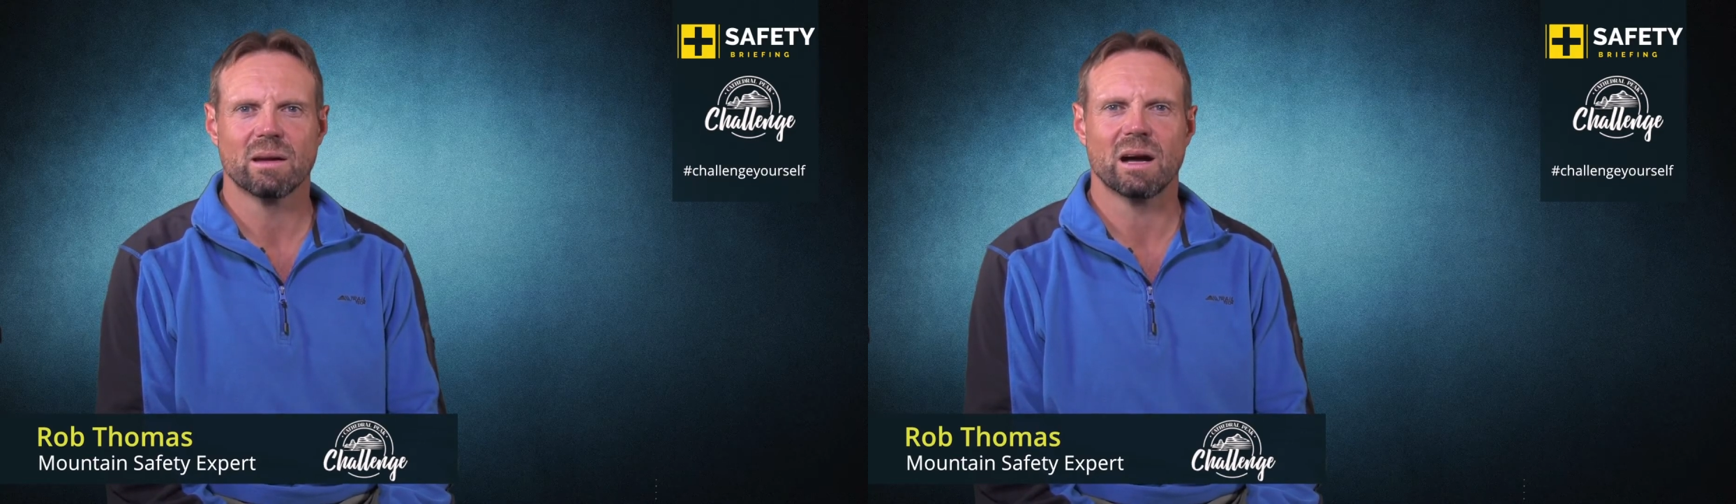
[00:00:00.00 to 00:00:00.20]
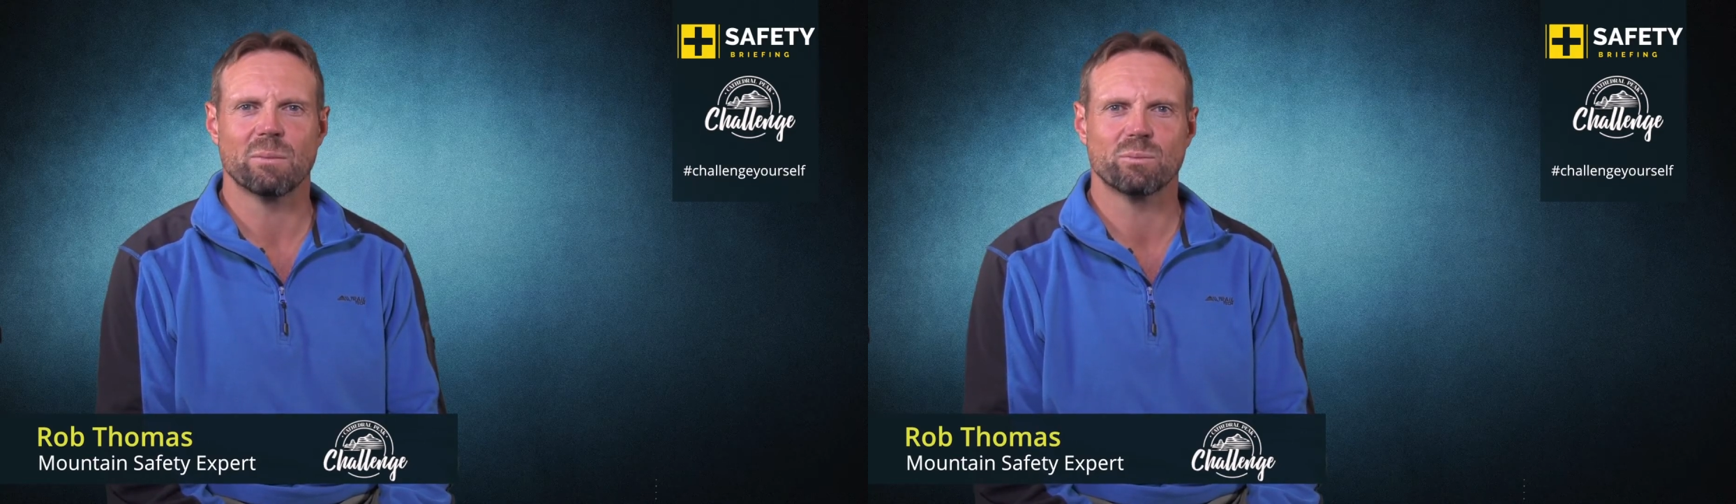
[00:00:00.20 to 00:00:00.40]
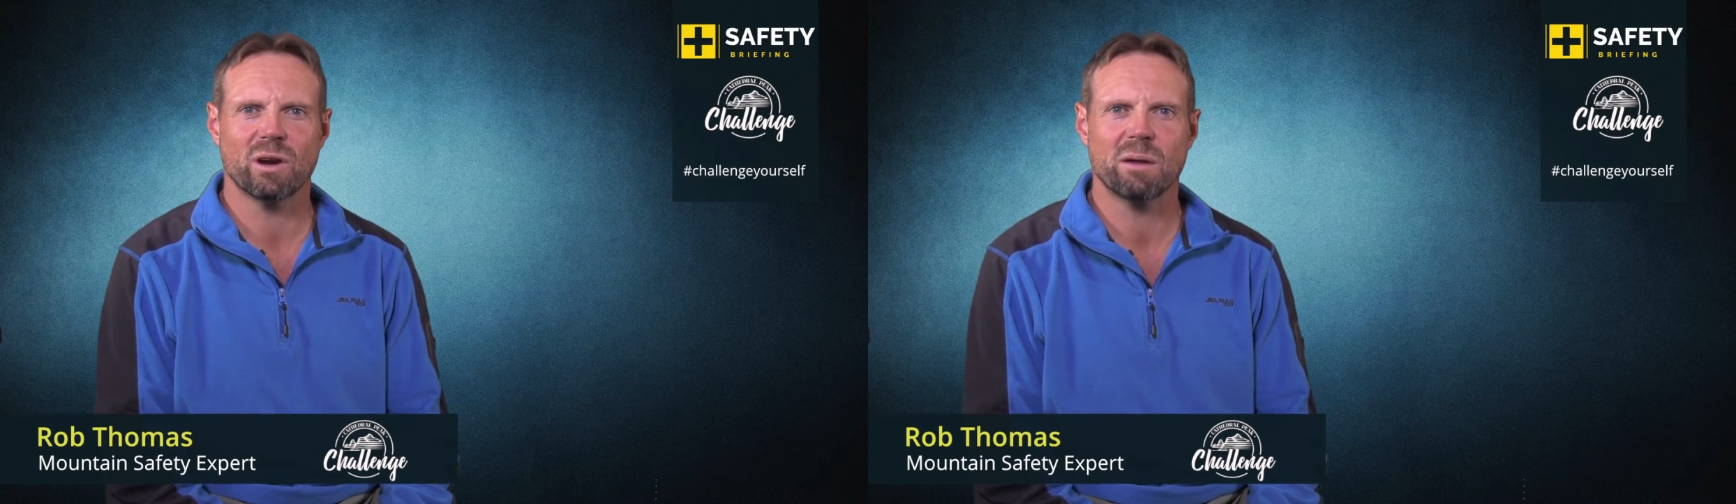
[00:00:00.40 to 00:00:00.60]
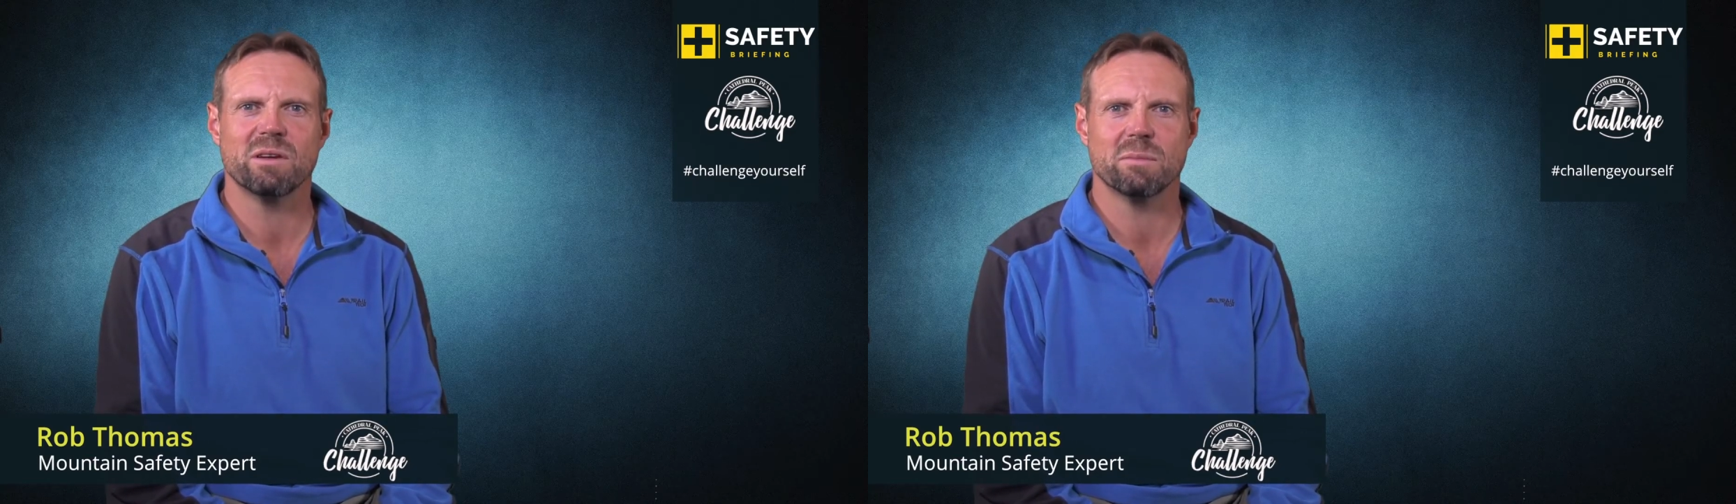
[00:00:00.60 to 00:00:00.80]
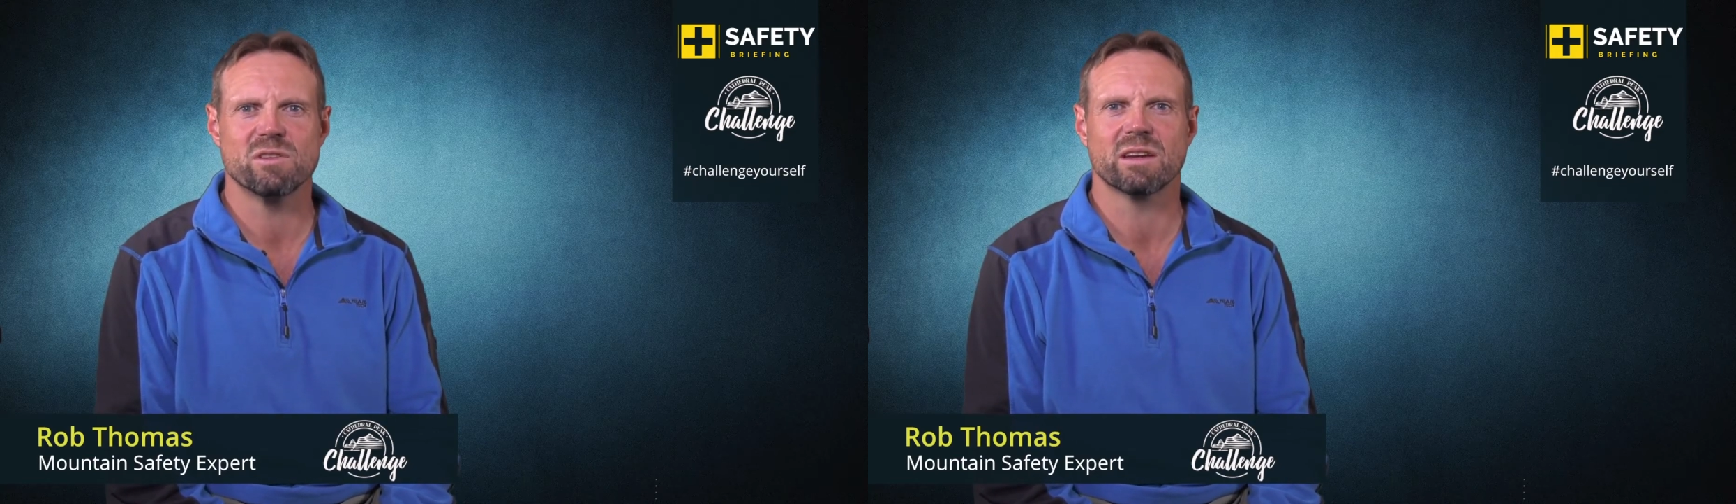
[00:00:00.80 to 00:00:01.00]
Our
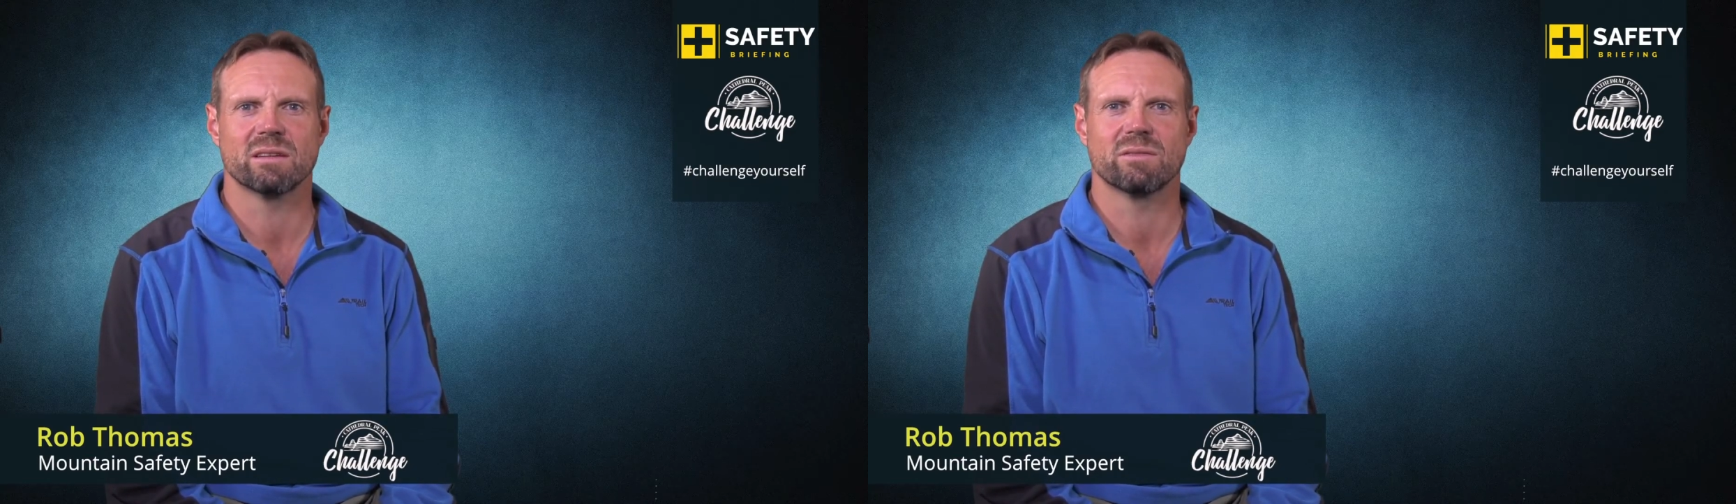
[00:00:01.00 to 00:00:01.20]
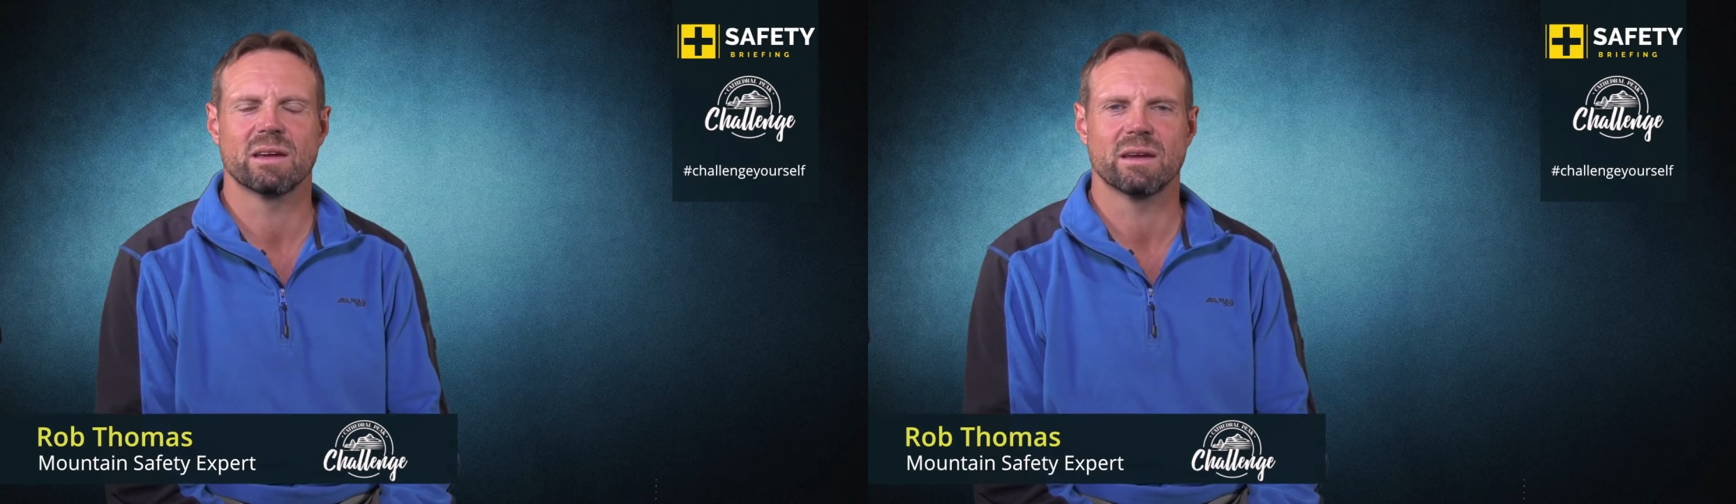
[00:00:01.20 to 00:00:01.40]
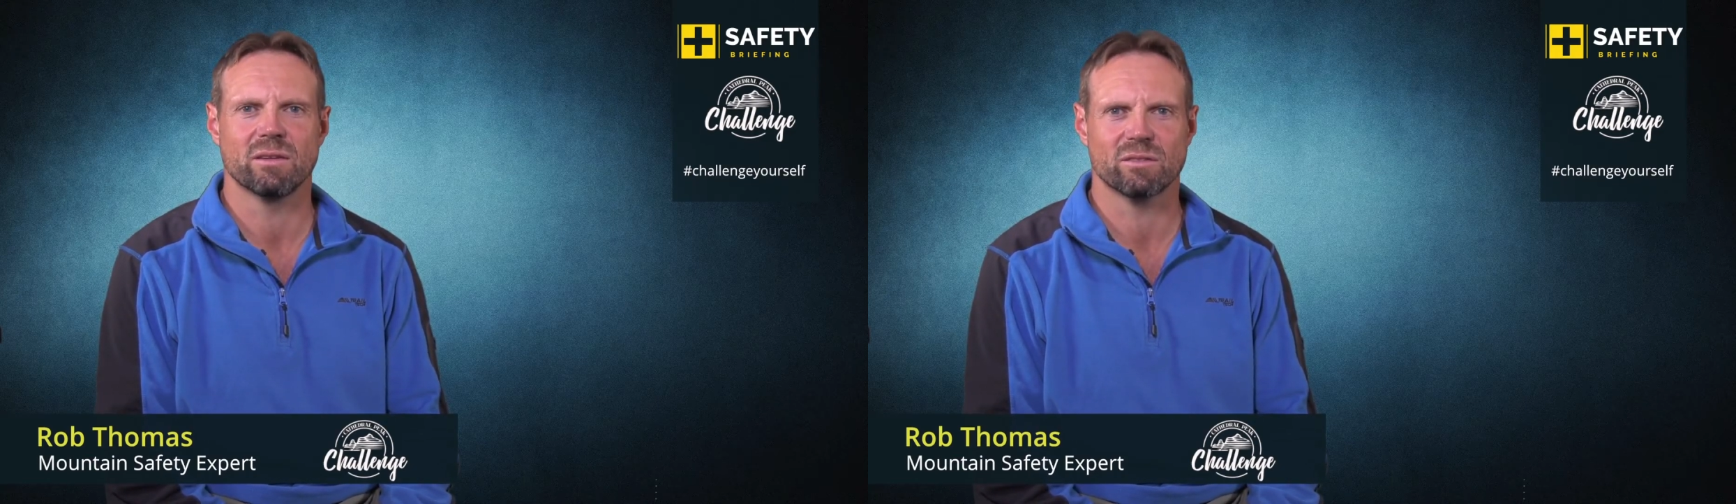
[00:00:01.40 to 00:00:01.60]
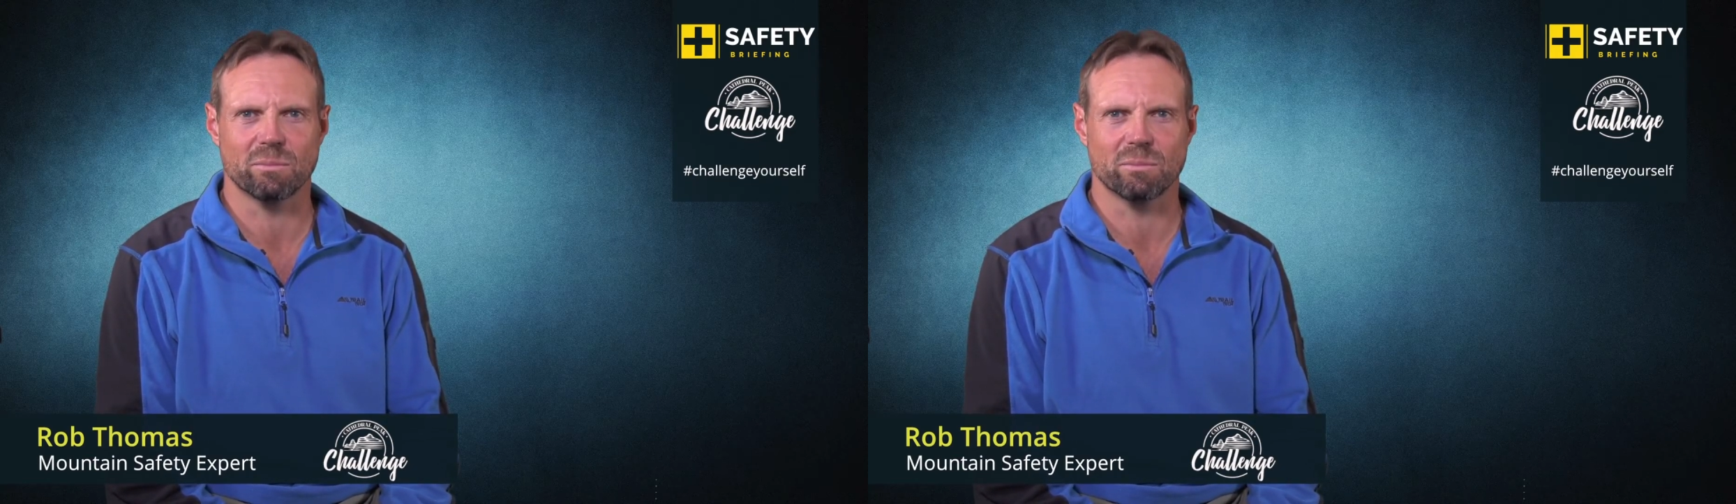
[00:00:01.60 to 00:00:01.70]
primary objective here is